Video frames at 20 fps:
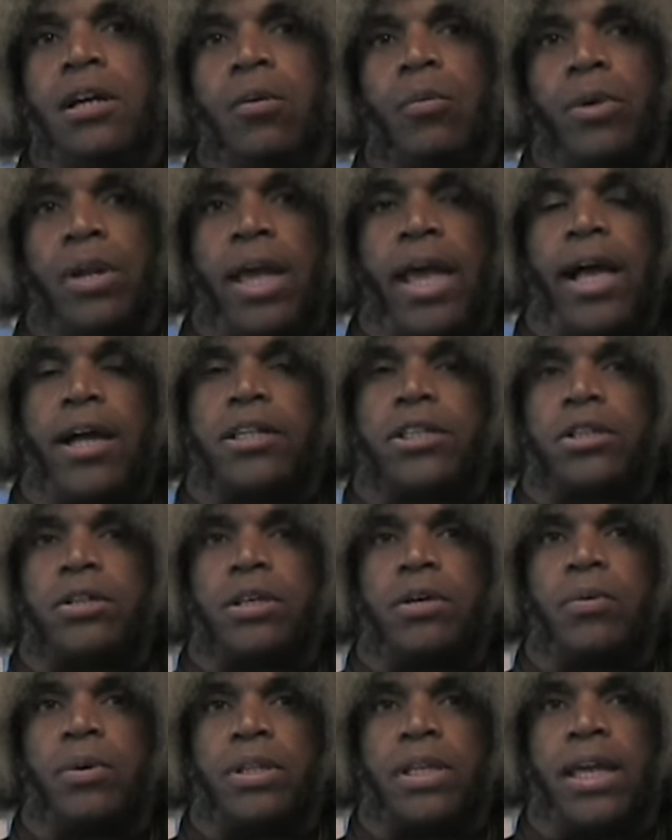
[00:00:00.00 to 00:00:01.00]
when
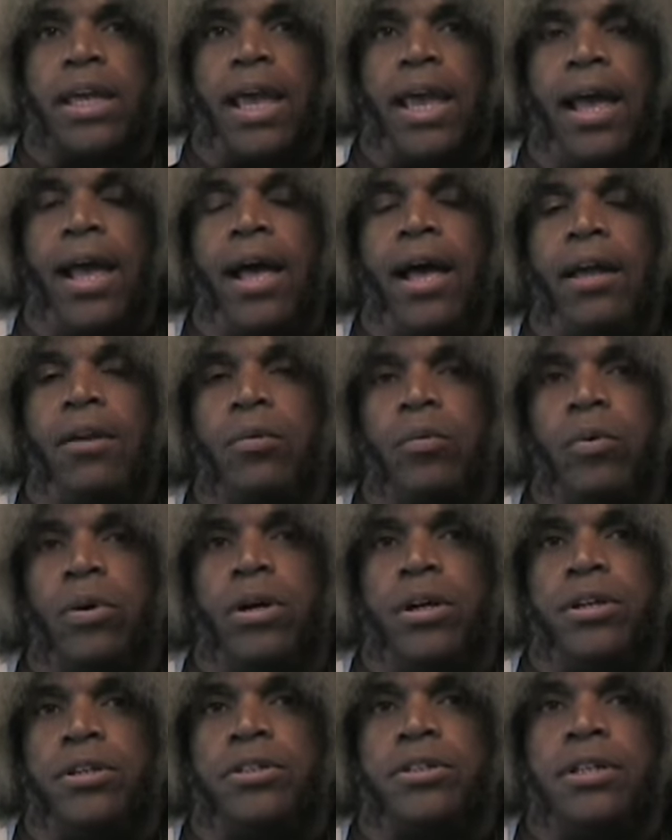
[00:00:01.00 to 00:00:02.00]
actually what they had
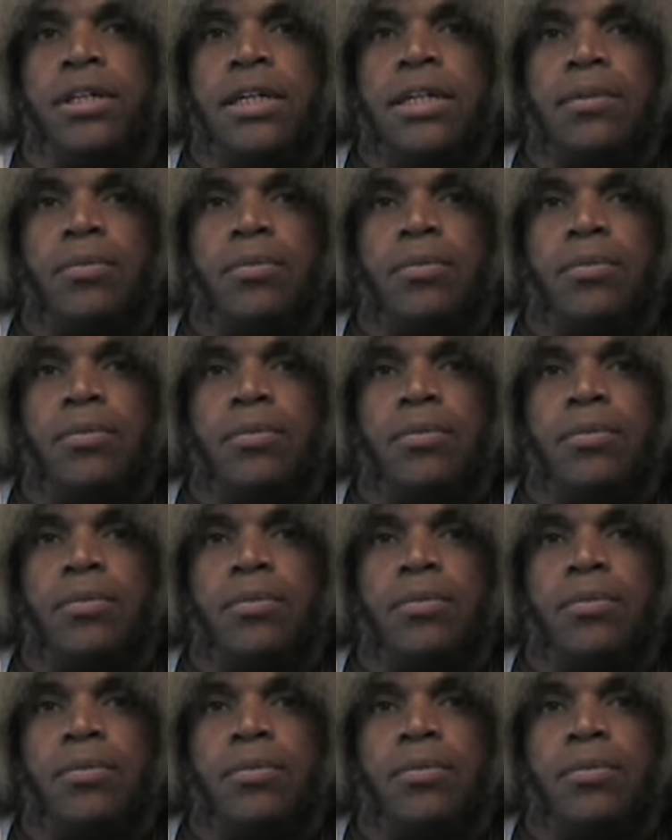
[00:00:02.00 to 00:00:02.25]
was